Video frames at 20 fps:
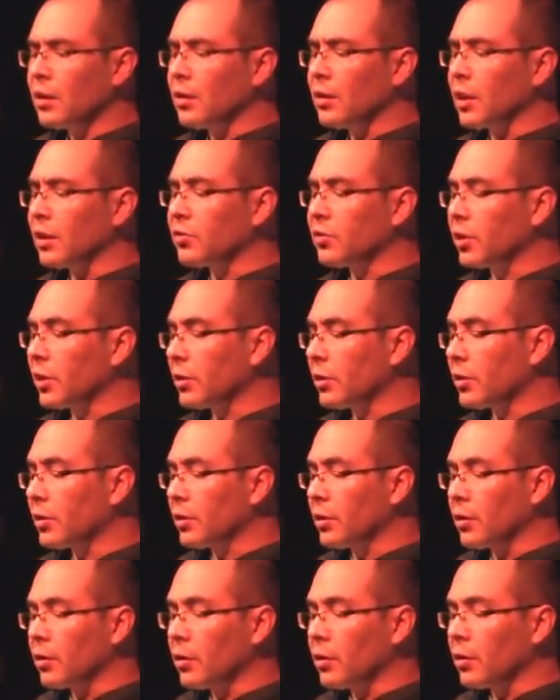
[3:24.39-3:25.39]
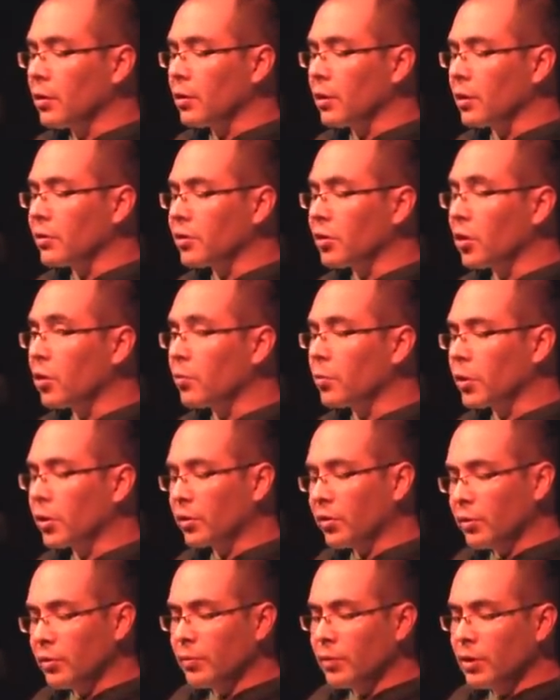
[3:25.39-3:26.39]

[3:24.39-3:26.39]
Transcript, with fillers: That's it, little songbird.